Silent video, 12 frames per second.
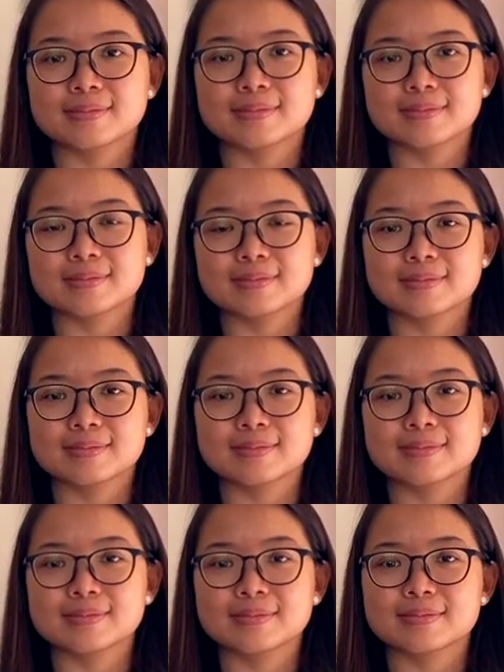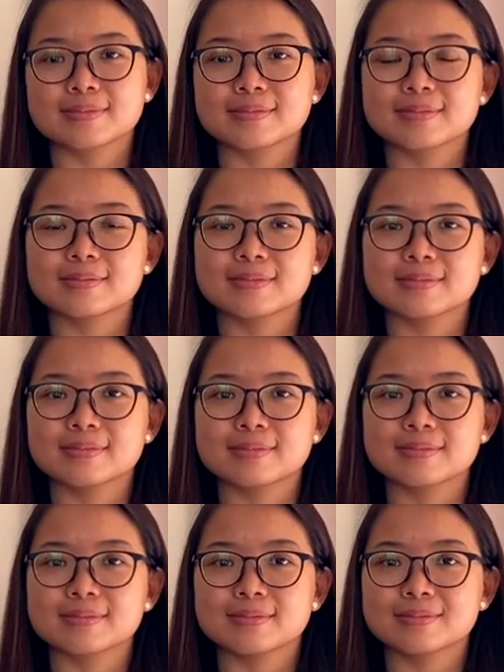
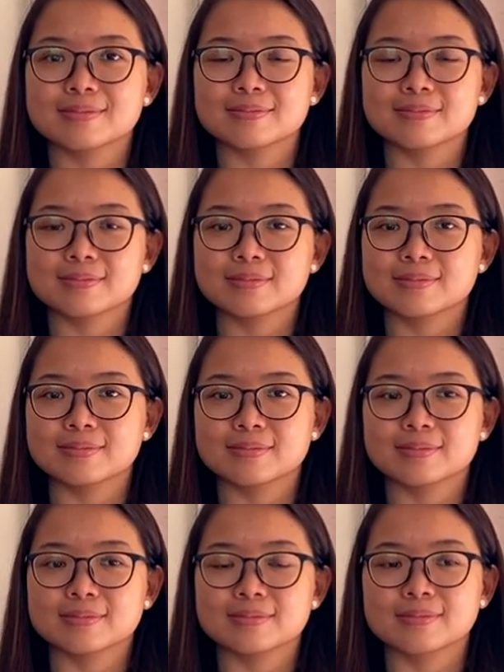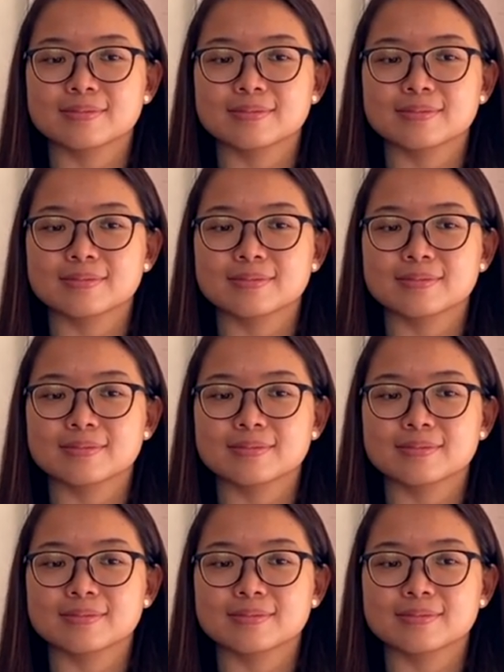(not speaking)